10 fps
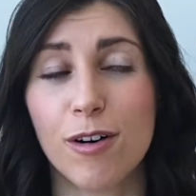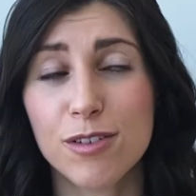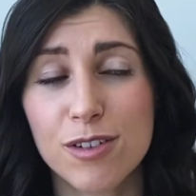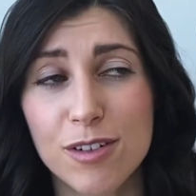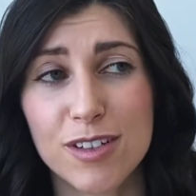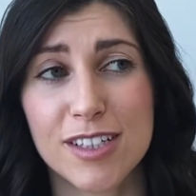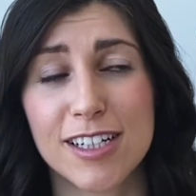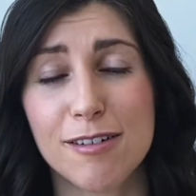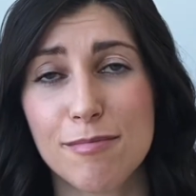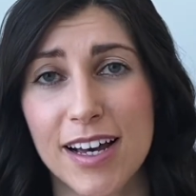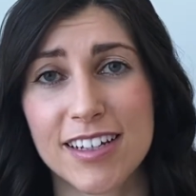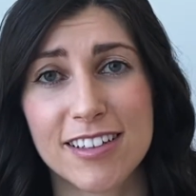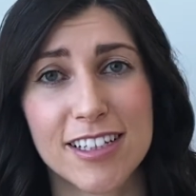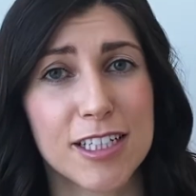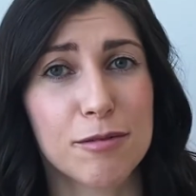Also consider buying
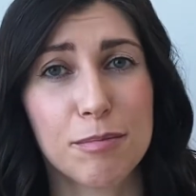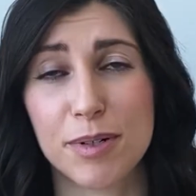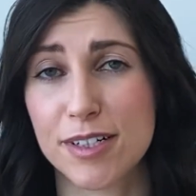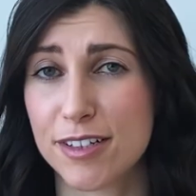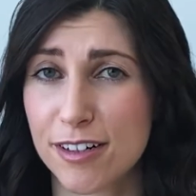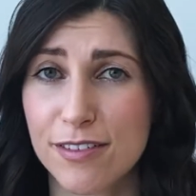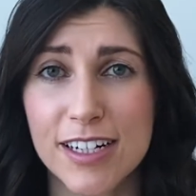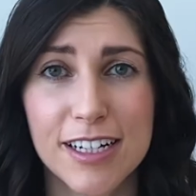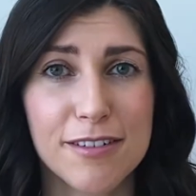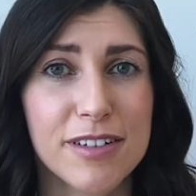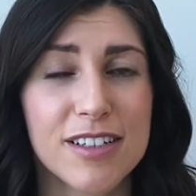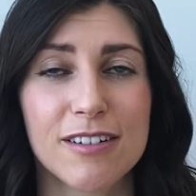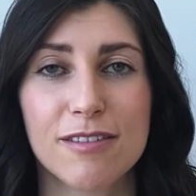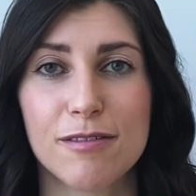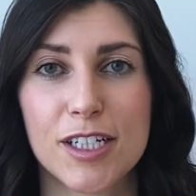things with preservatives,
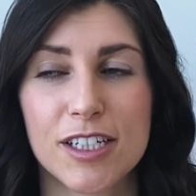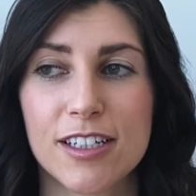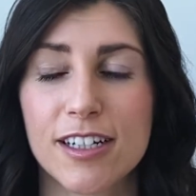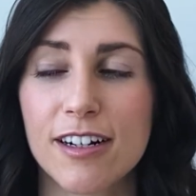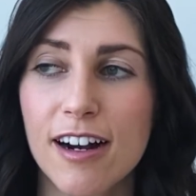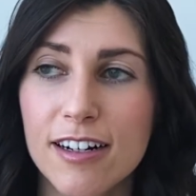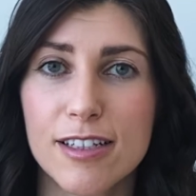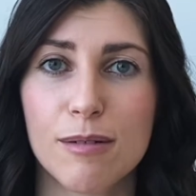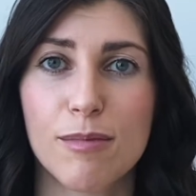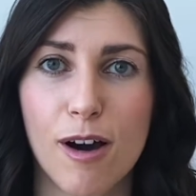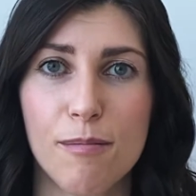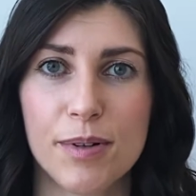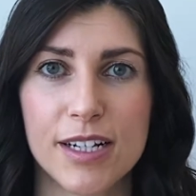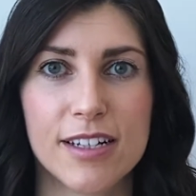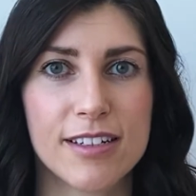which there are some
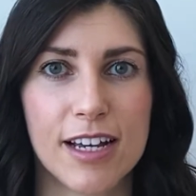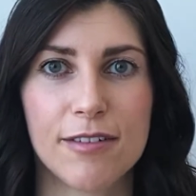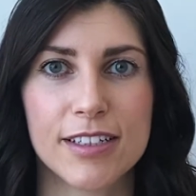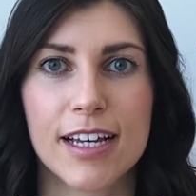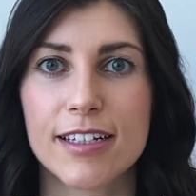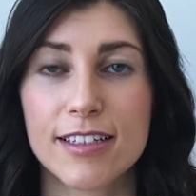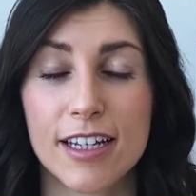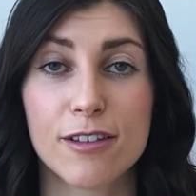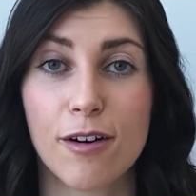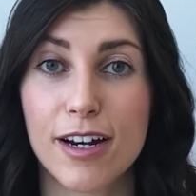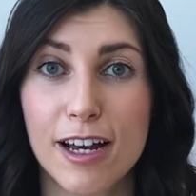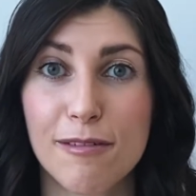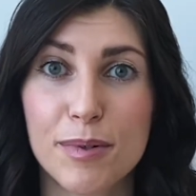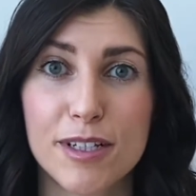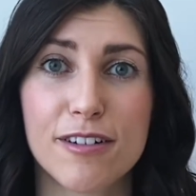companies nowadays that don't
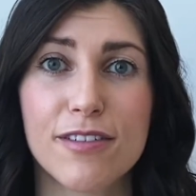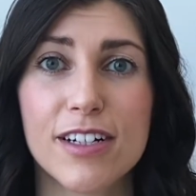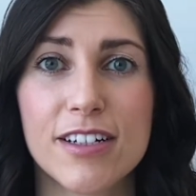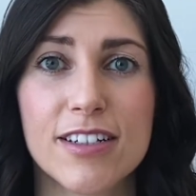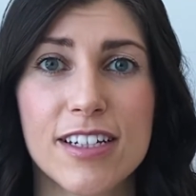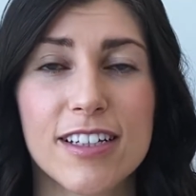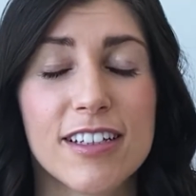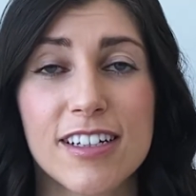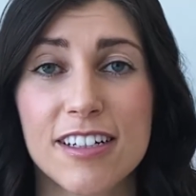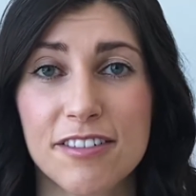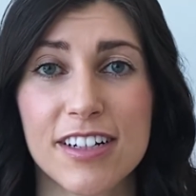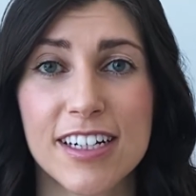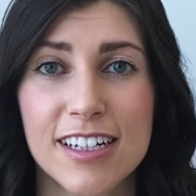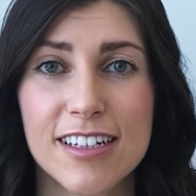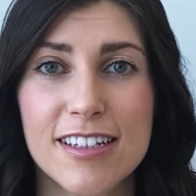have preservatives in their
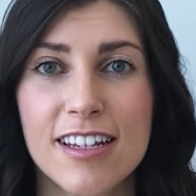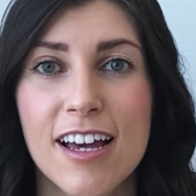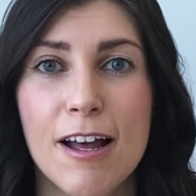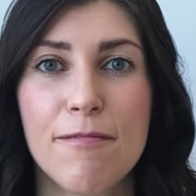ingredients,